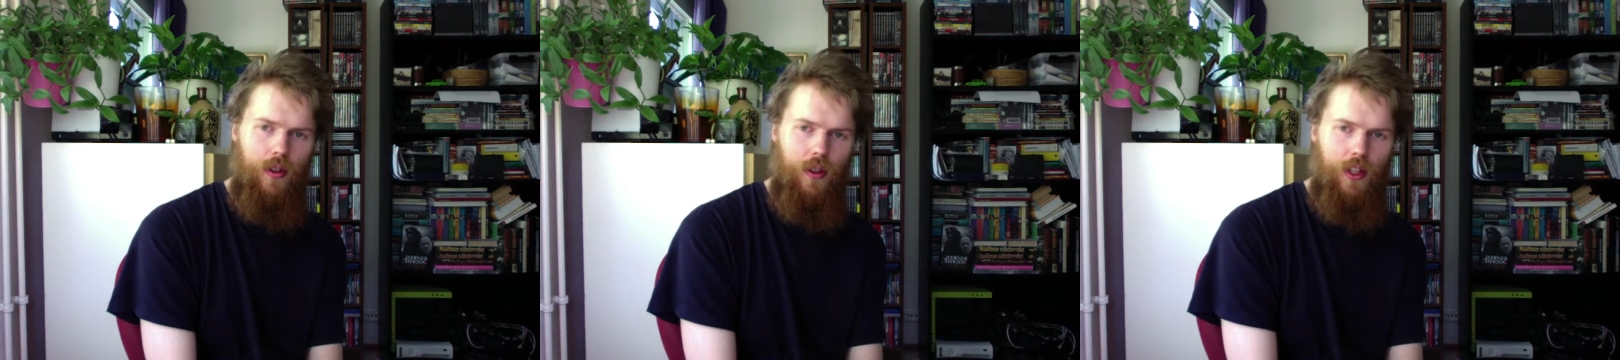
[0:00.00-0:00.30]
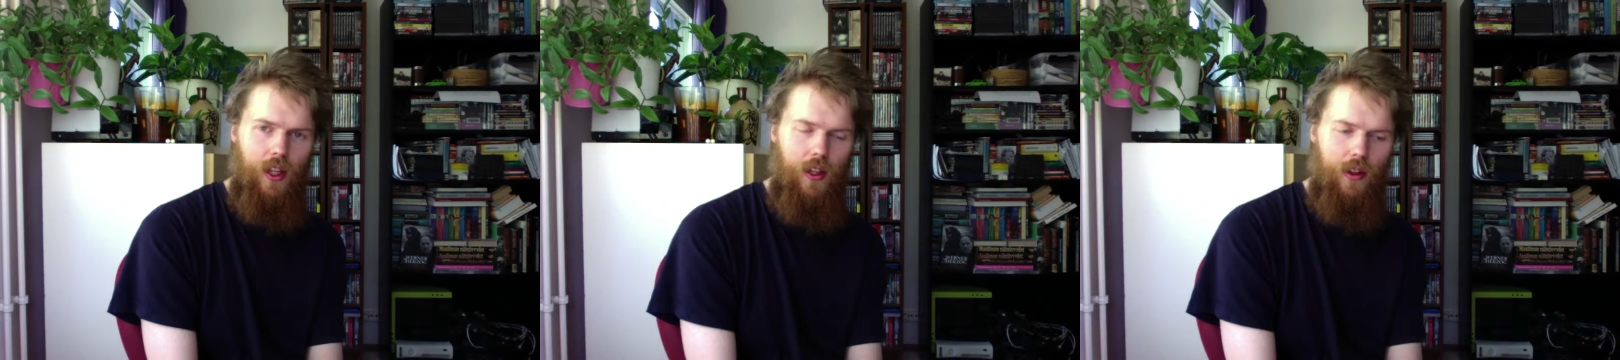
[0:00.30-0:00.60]

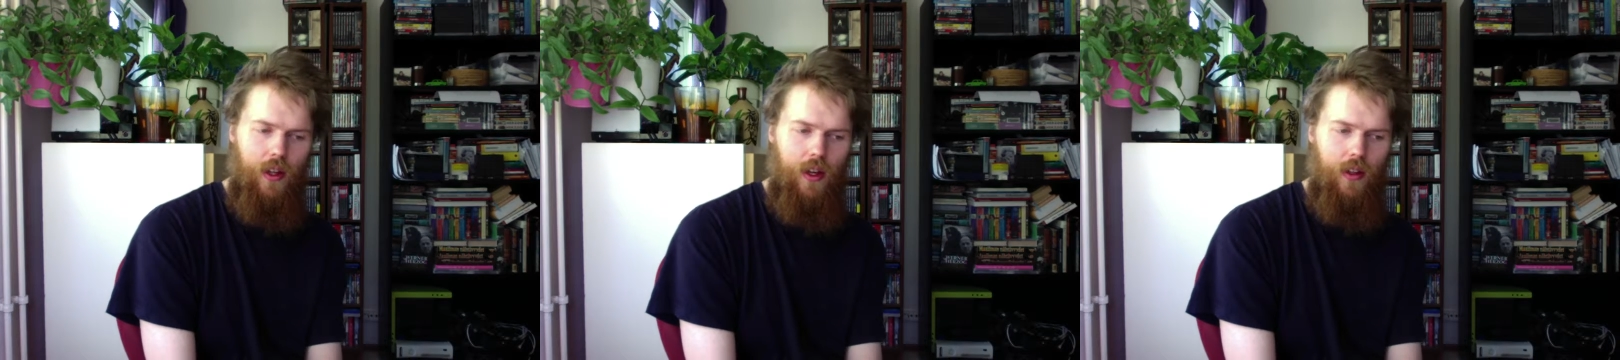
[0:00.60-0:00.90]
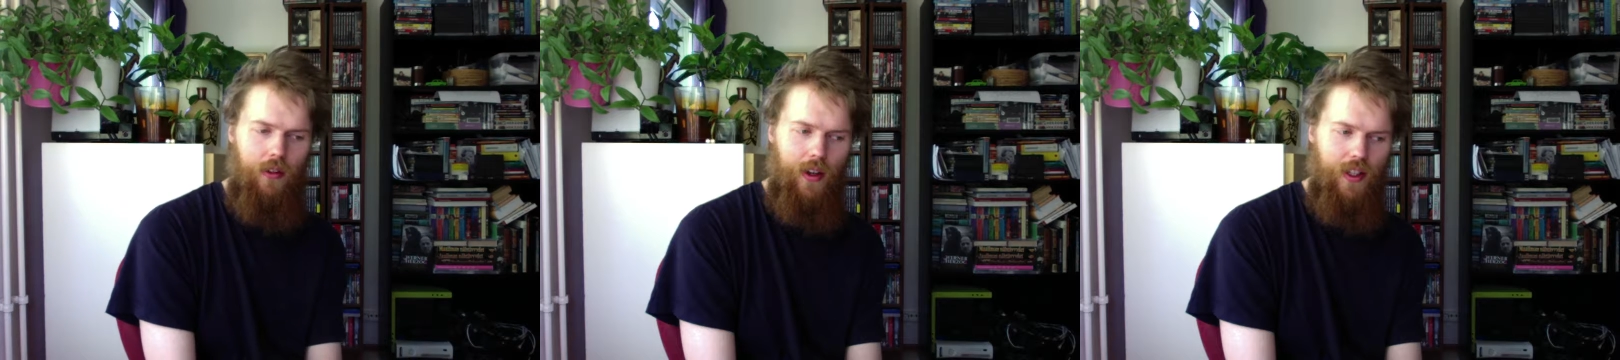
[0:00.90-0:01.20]
started
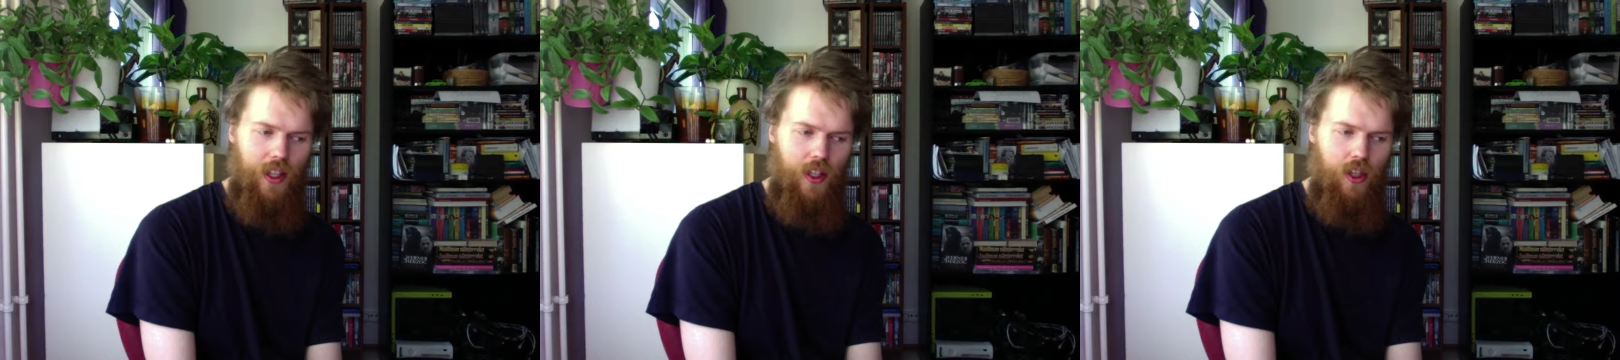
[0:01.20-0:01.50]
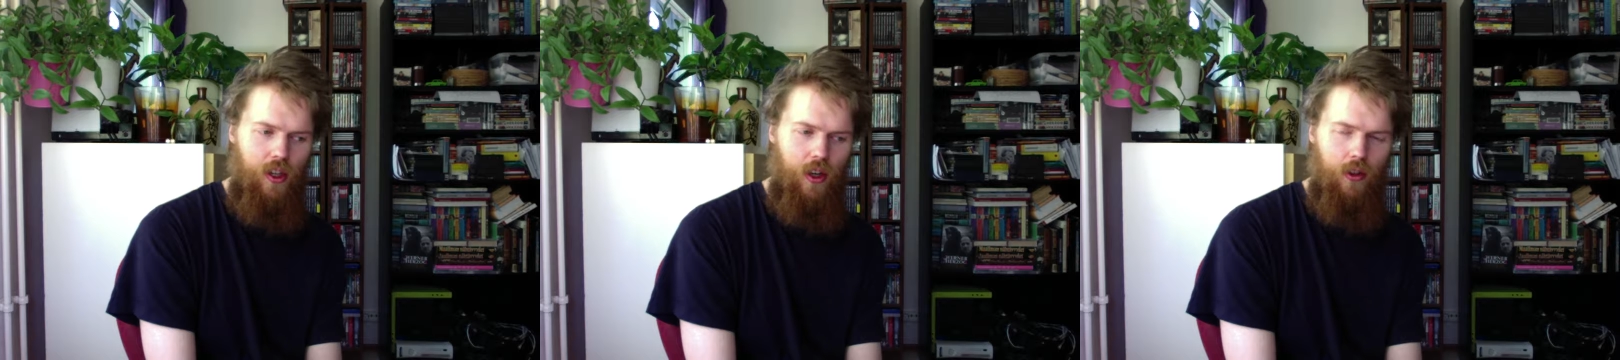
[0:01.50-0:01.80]

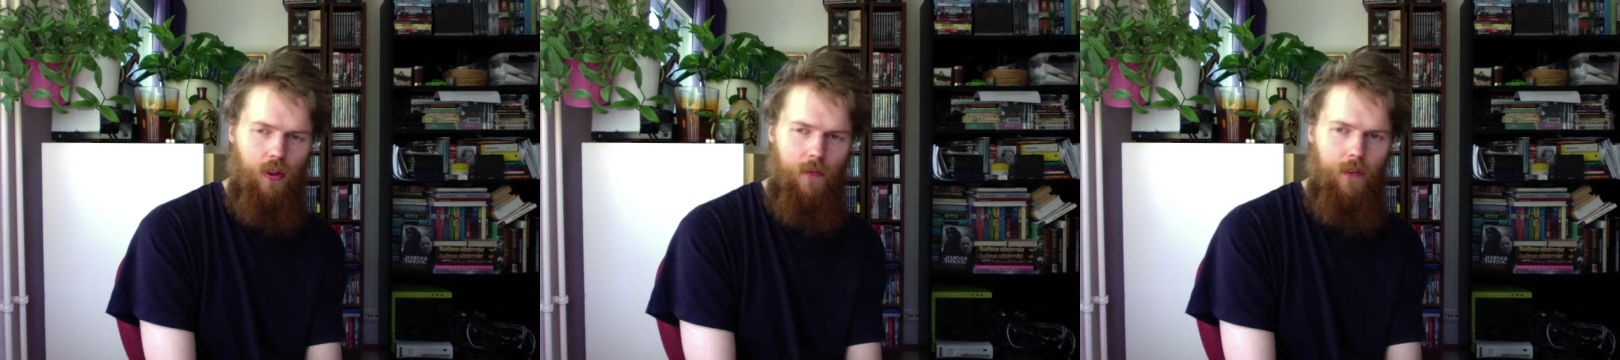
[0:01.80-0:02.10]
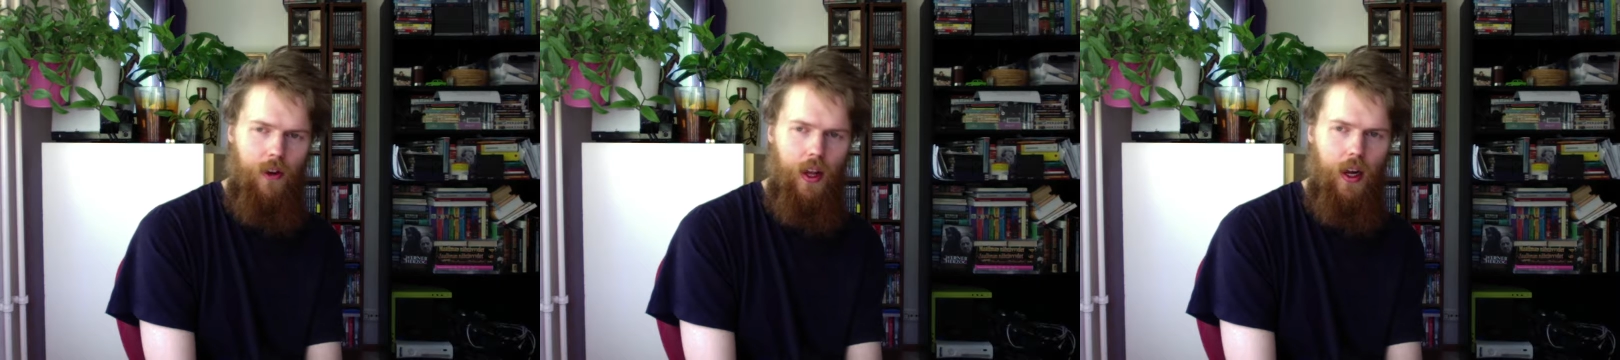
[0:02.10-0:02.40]
transitioning to a
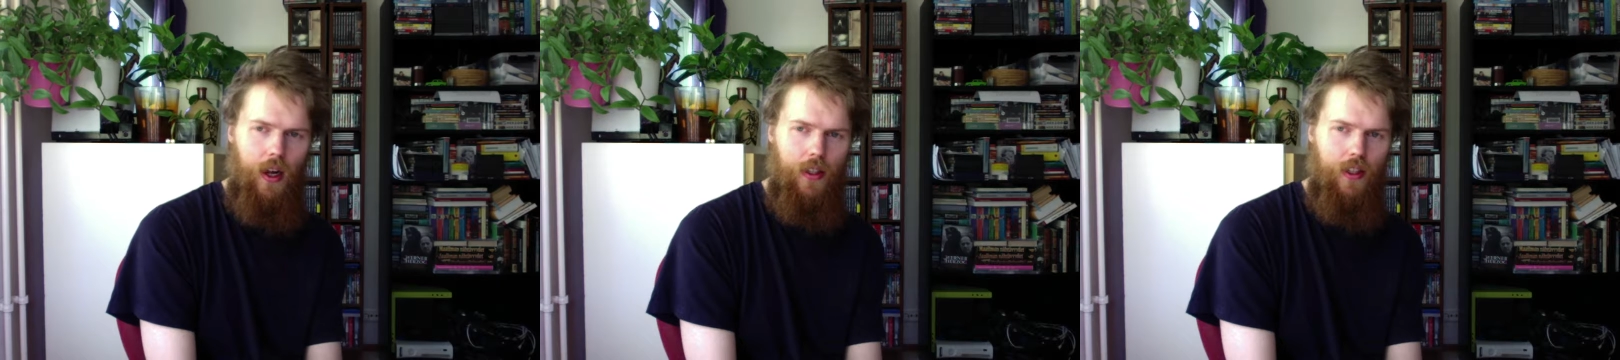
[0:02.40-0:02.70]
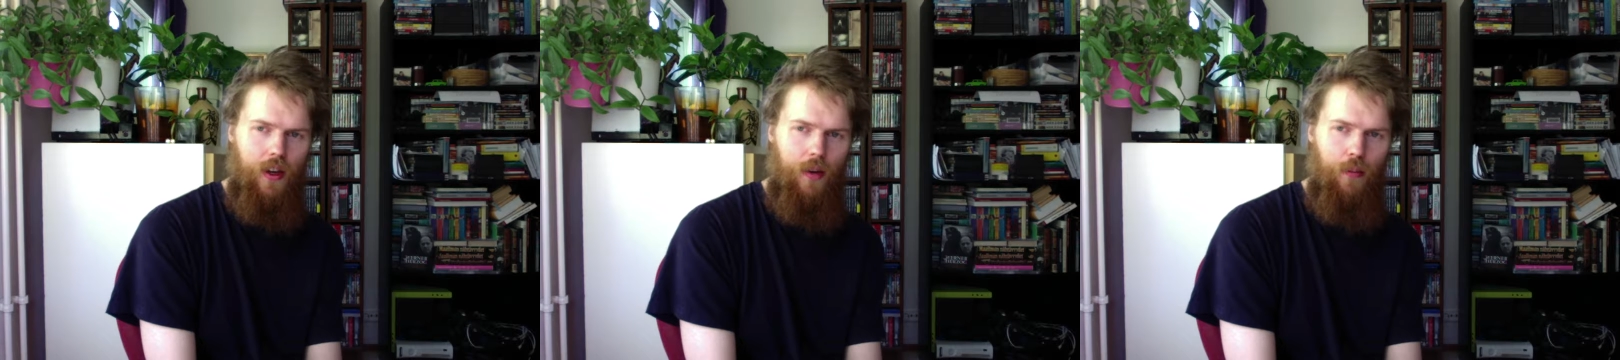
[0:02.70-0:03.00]

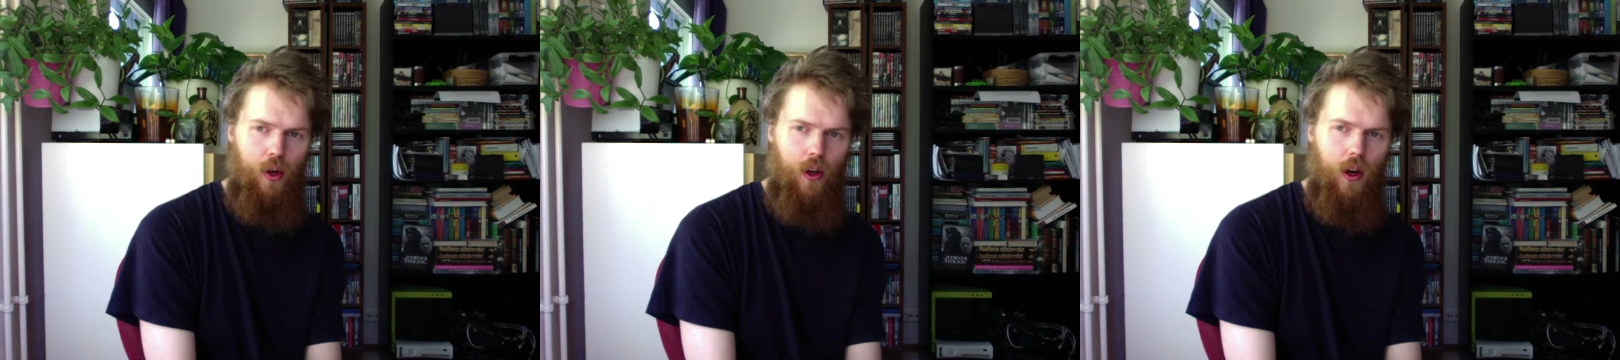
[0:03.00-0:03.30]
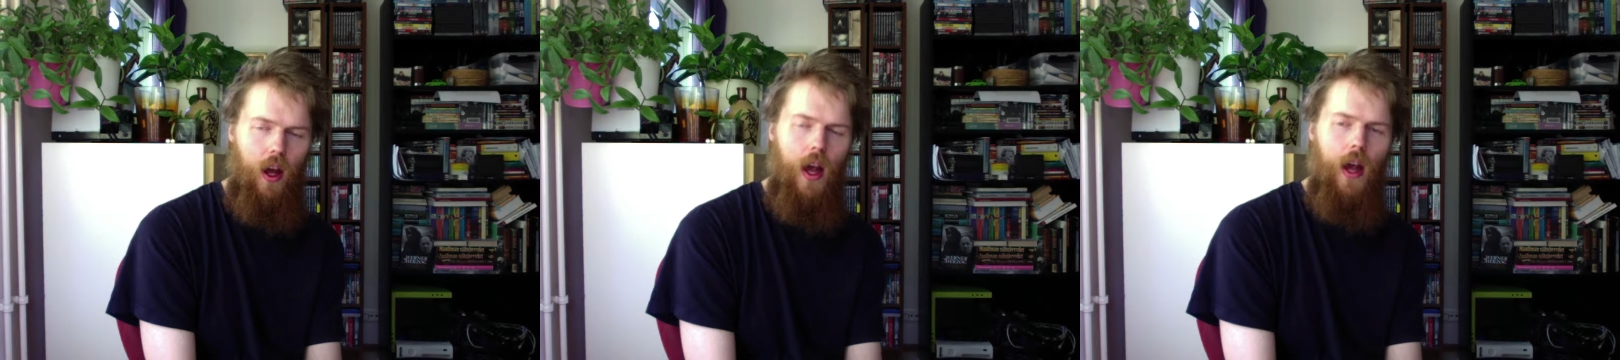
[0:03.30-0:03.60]
freelancer
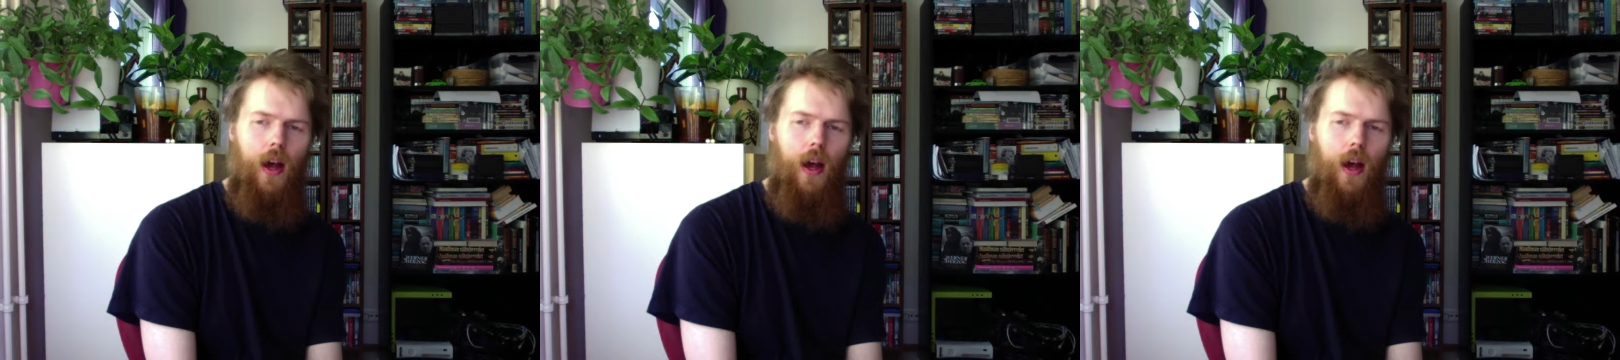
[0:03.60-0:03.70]
model,